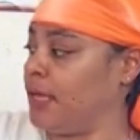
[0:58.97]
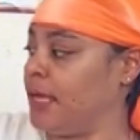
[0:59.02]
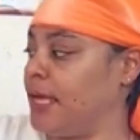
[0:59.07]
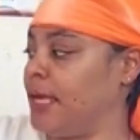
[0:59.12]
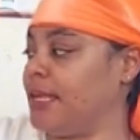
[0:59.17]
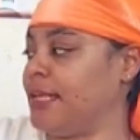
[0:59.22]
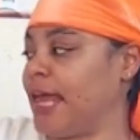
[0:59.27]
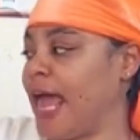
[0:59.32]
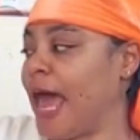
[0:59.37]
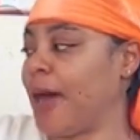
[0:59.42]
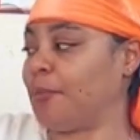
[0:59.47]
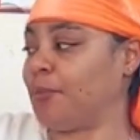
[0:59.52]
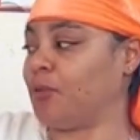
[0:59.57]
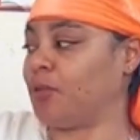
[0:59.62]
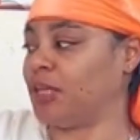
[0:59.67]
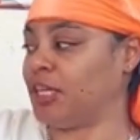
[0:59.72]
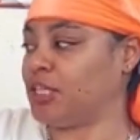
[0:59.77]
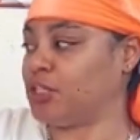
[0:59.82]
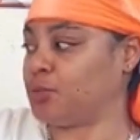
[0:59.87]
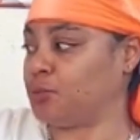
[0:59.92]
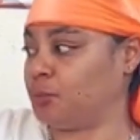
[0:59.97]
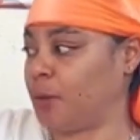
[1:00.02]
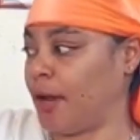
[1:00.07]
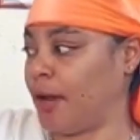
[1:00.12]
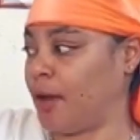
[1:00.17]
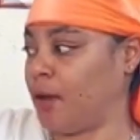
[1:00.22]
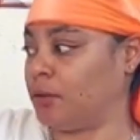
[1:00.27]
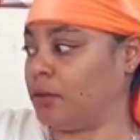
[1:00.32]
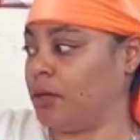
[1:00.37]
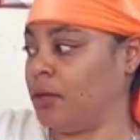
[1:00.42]
An apple is
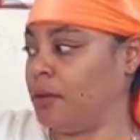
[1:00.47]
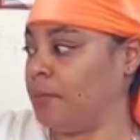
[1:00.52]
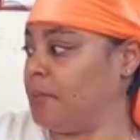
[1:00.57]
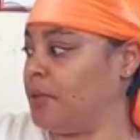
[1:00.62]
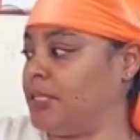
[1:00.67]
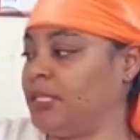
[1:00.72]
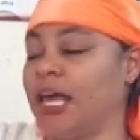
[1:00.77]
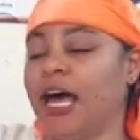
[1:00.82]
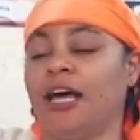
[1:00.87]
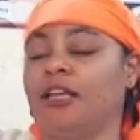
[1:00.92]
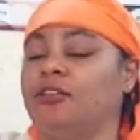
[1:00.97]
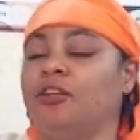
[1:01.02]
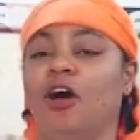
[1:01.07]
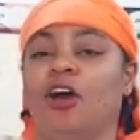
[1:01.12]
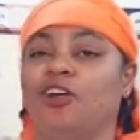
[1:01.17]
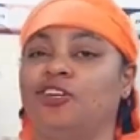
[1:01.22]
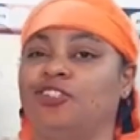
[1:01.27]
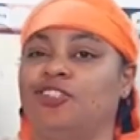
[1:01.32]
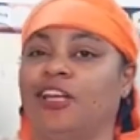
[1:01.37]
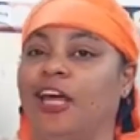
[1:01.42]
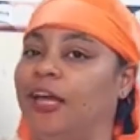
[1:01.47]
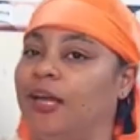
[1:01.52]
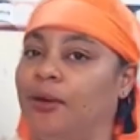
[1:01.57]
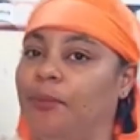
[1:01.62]
round, but not large like a